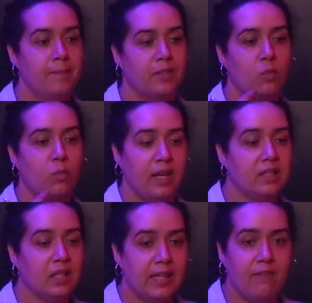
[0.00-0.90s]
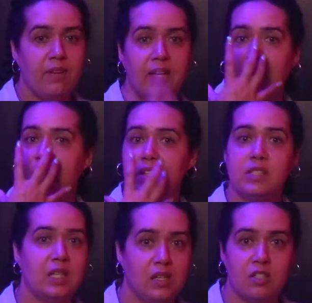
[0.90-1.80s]
You break the levee, and the
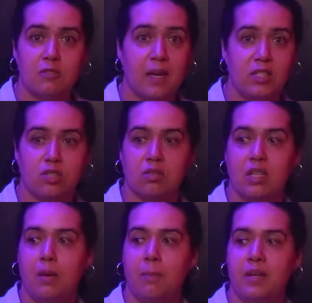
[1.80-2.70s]
tears may stream,